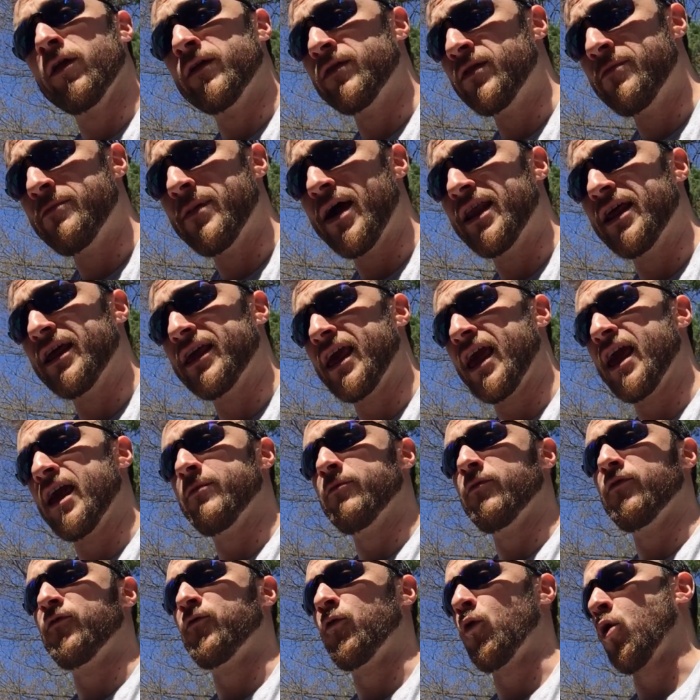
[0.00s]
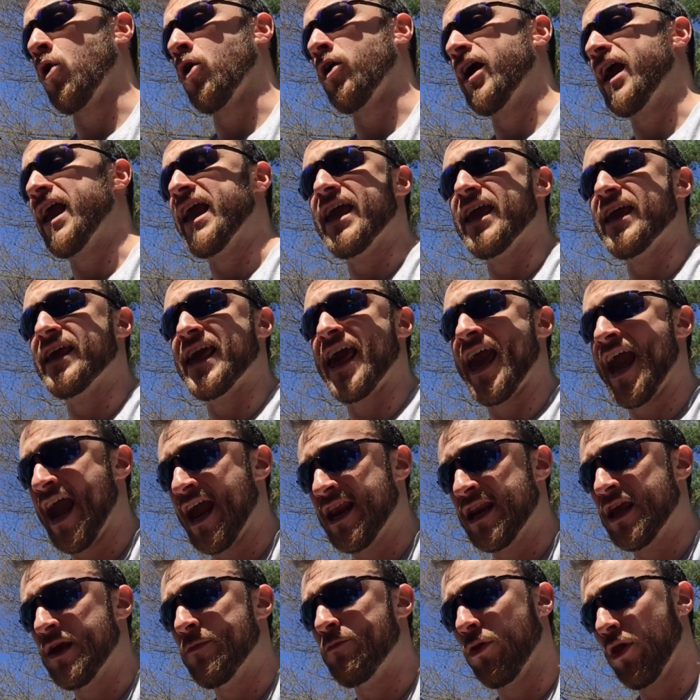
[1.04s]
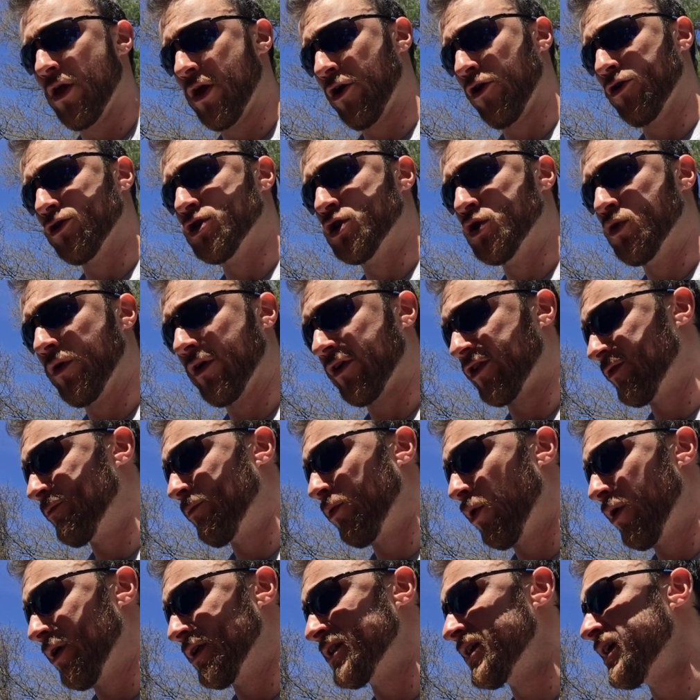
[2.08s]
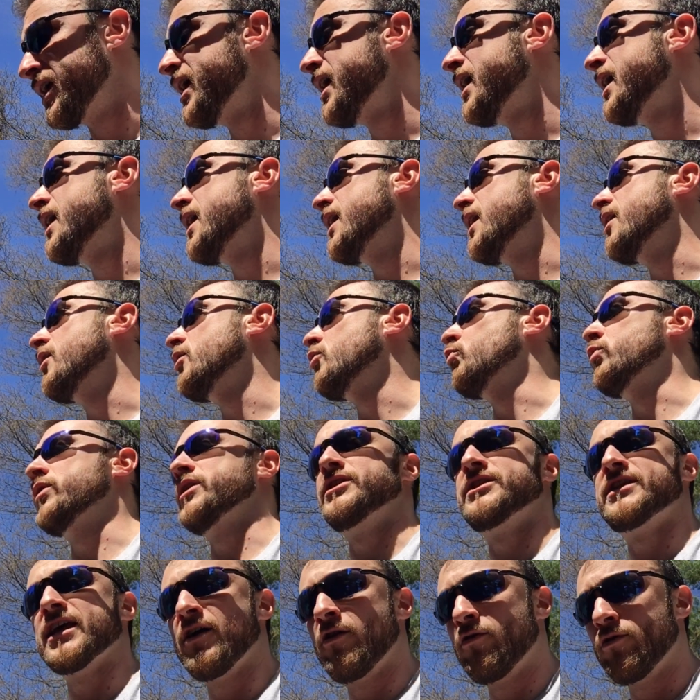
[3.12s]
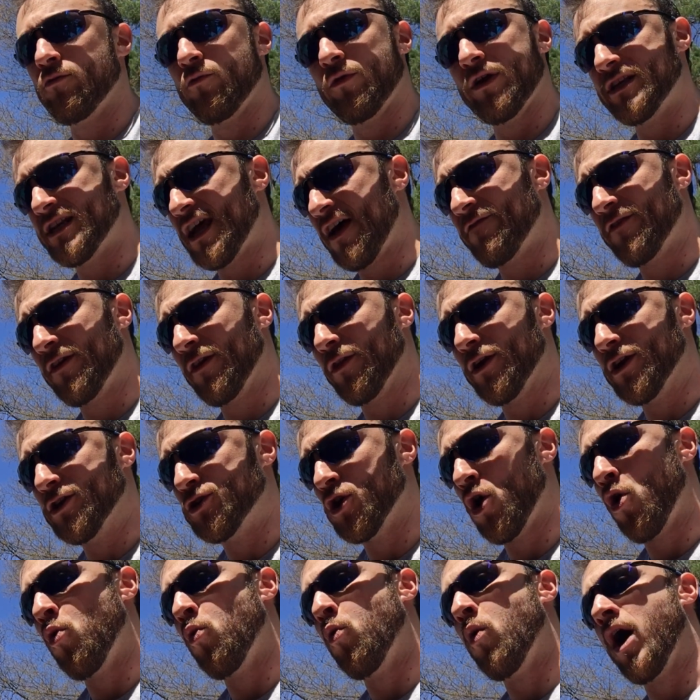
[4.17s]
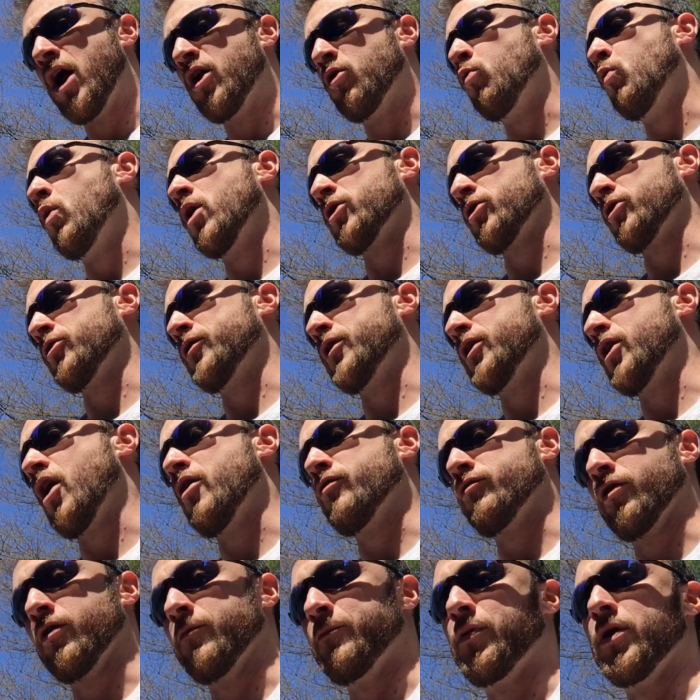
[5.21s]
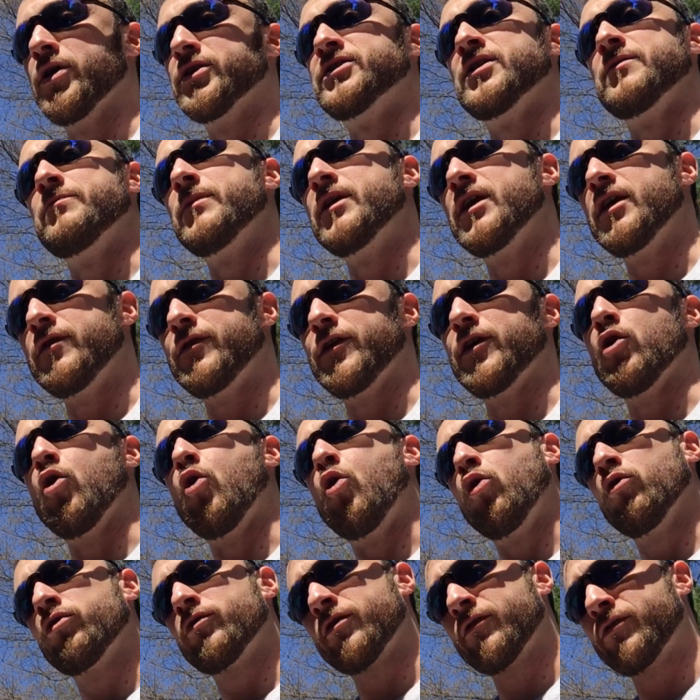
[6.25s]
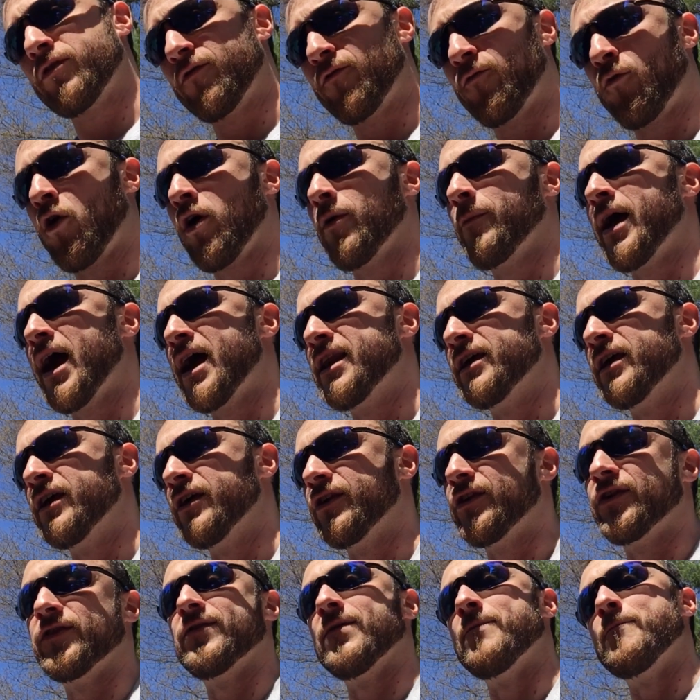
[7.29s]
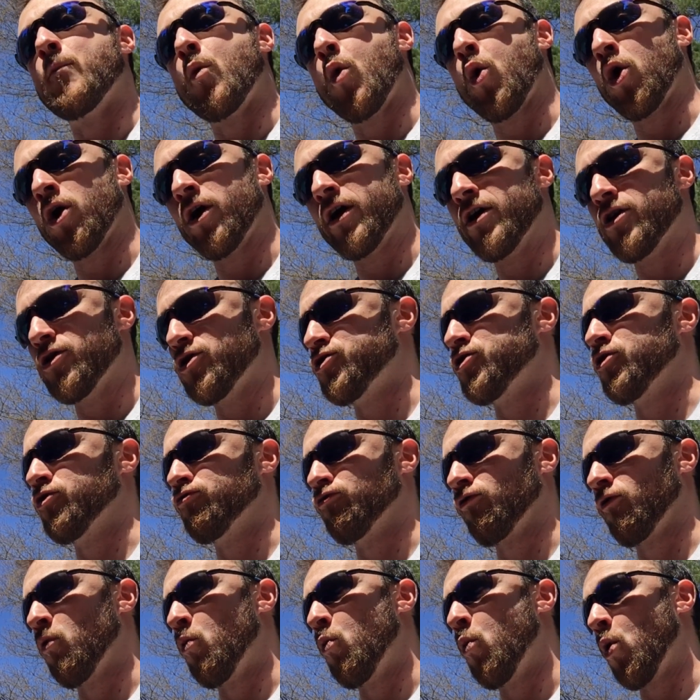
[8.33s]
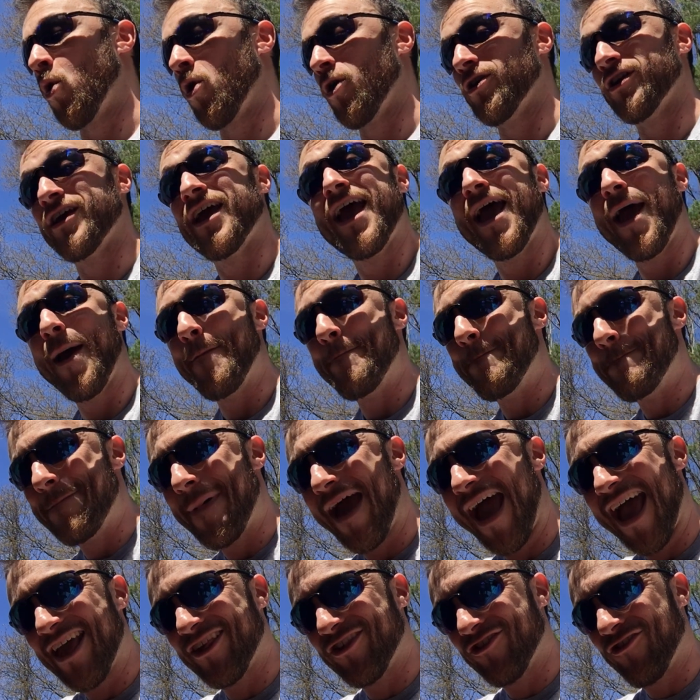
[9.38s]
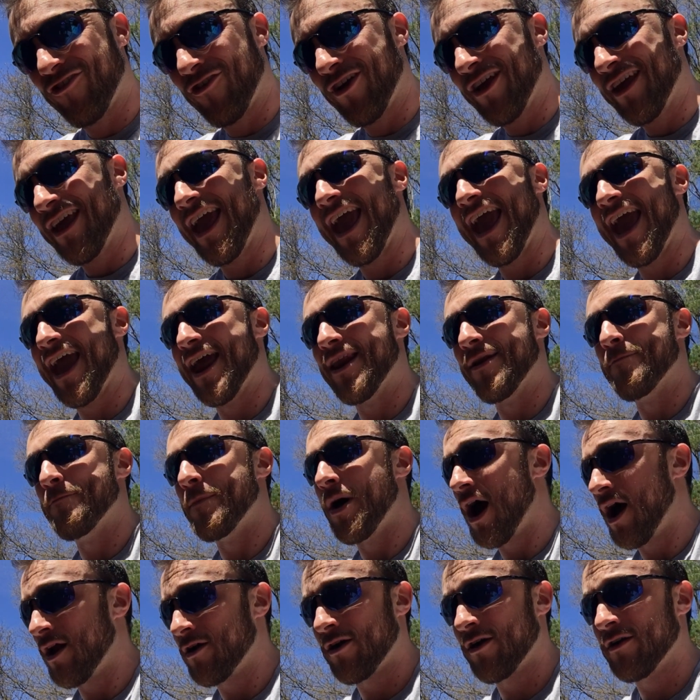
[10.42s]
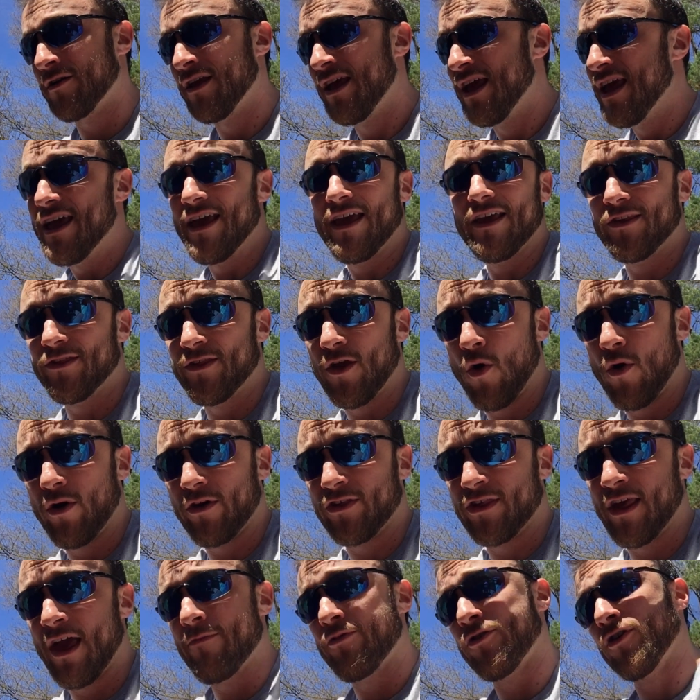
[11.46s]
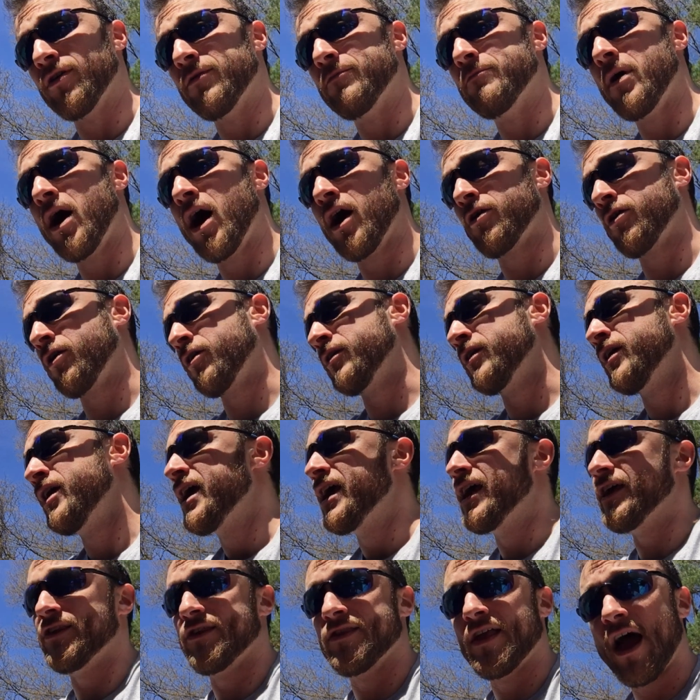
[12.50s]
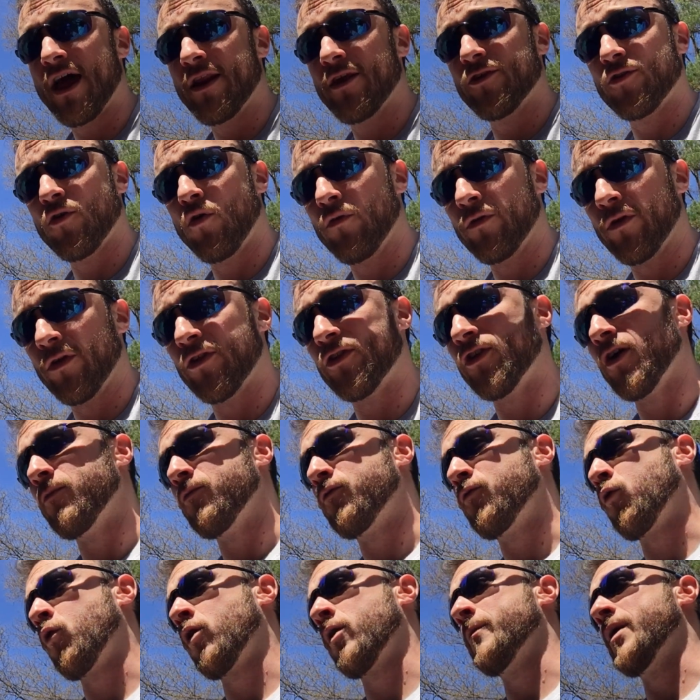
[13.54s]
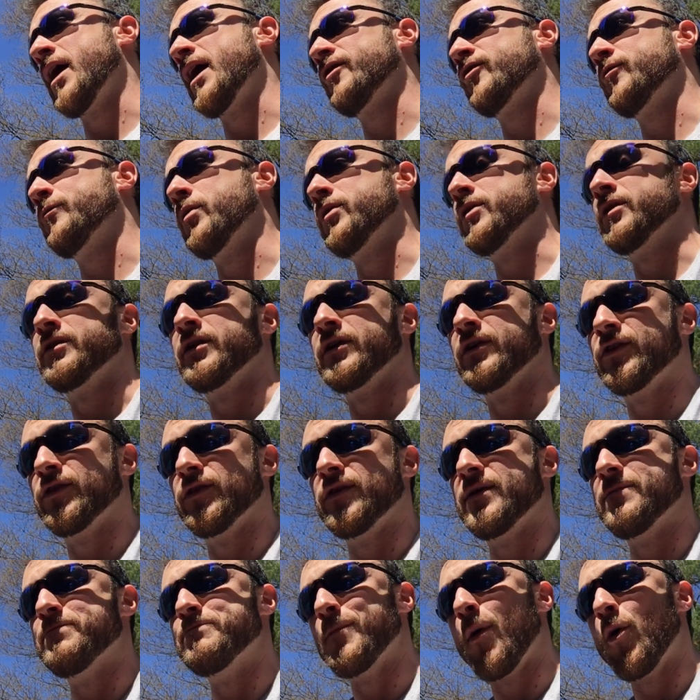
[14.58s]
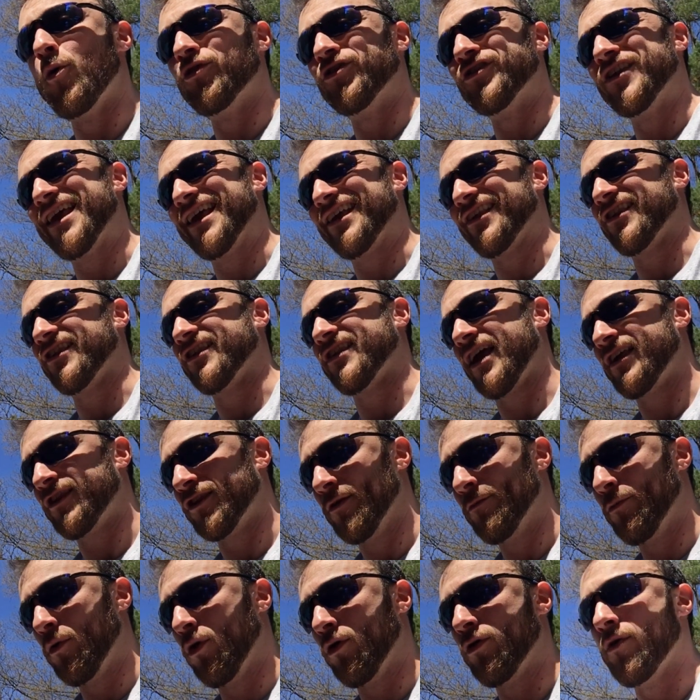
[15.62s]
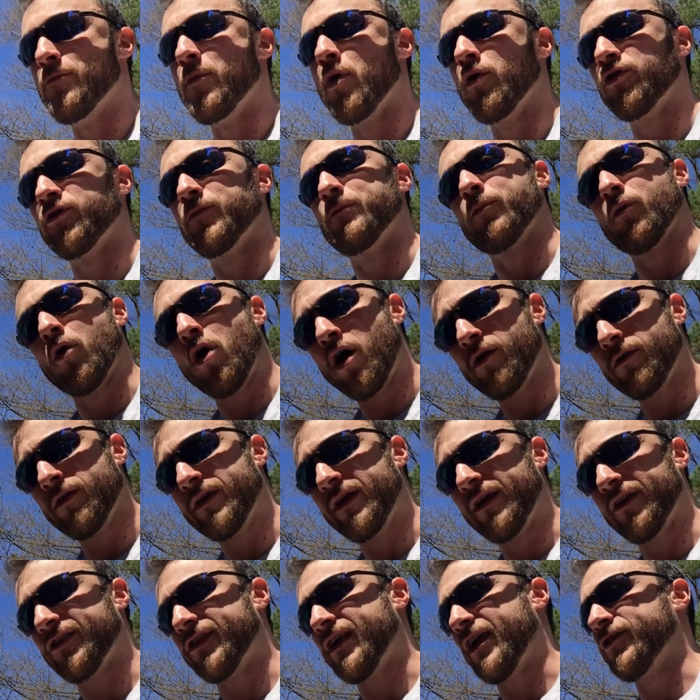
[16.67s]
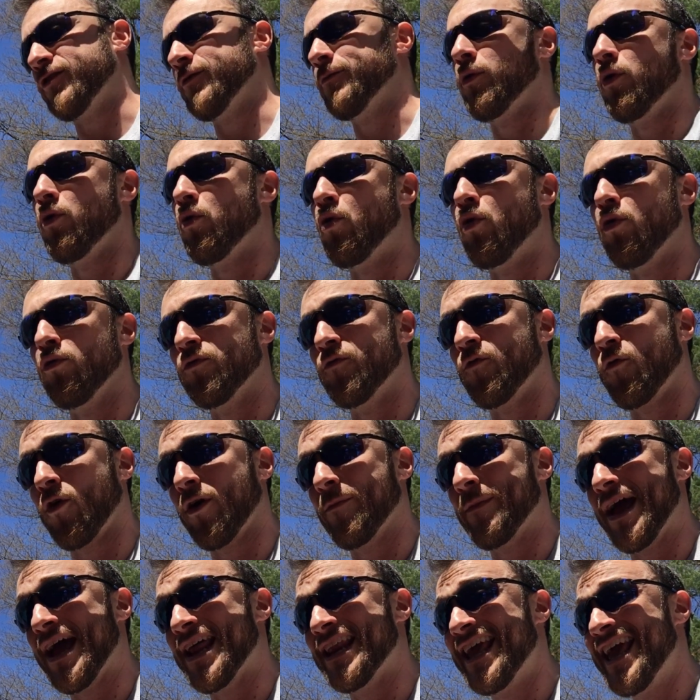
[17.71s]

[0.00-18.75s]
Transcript: in the metagame for a canny player to exploit. We definitely don't want one or the other, but to me, the older the format is, the more it should reward mastery, and Modern is no exception. Modern is not as old as some formats, but it is the most accessible, the most broadly accessible old format.